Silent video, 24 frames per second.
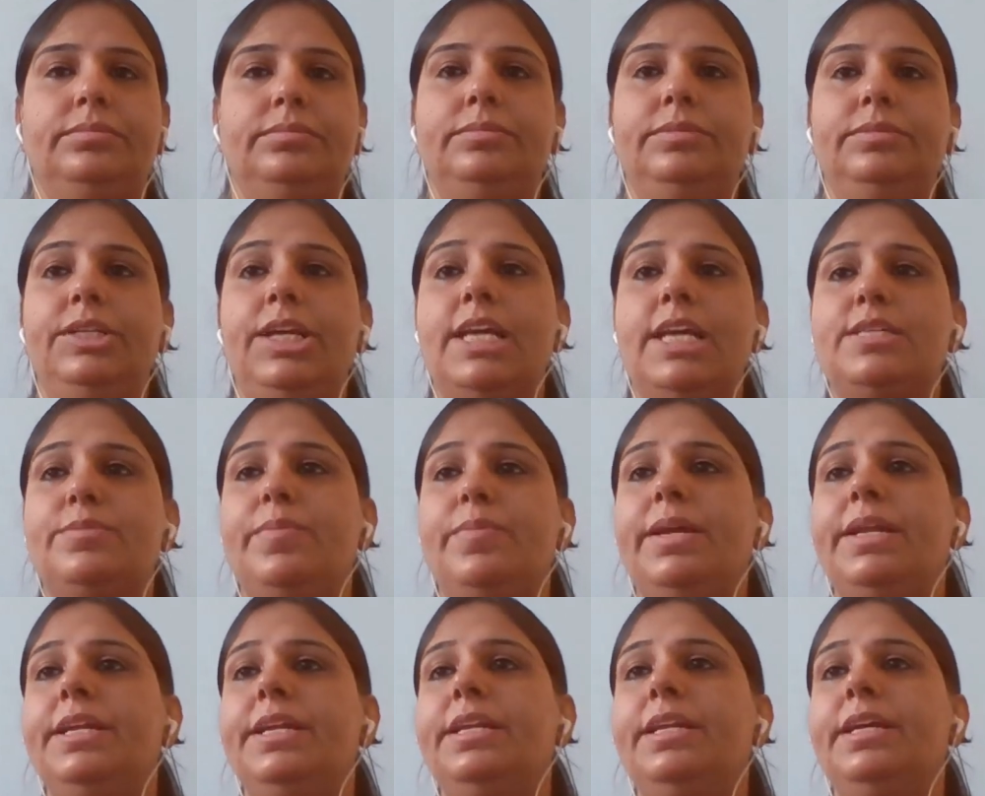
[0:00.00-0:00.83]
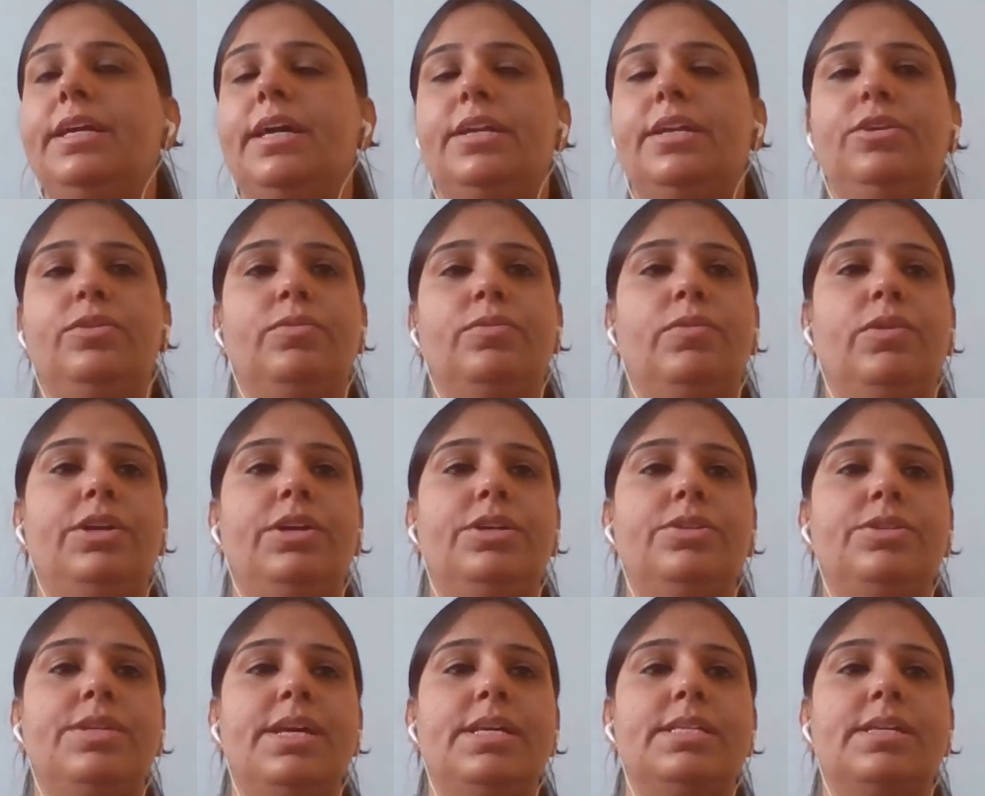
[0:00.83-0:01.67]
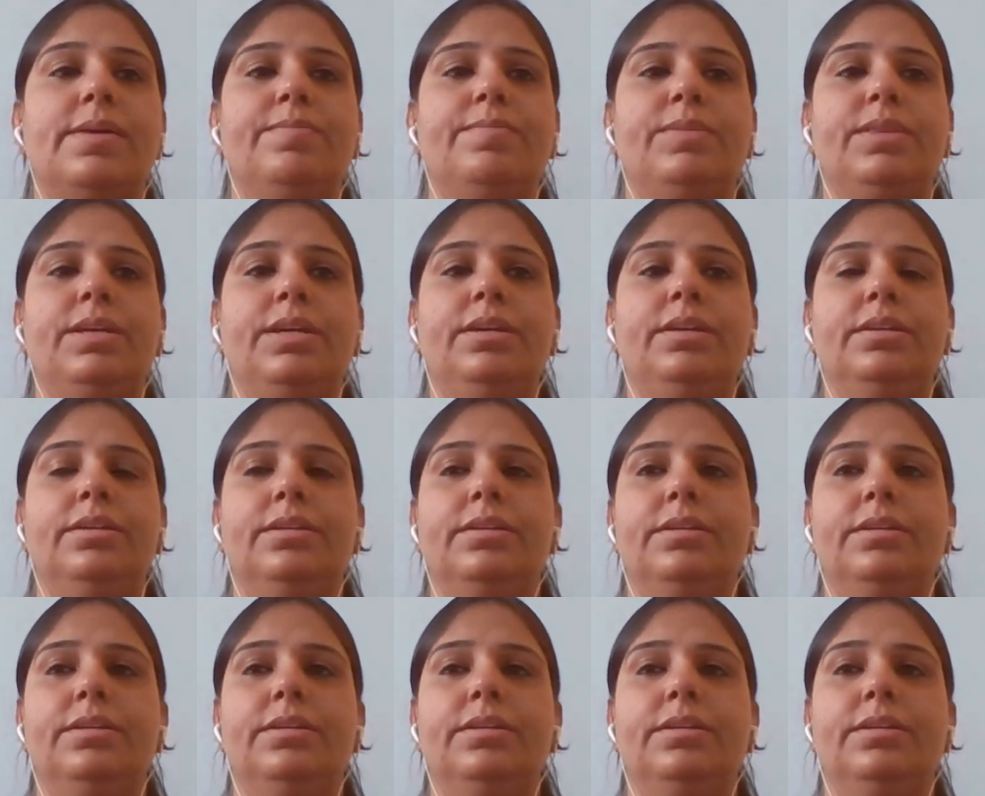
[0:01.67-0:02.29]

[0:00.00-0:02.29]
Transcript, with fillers: Yes, Parinika, do you want to say something?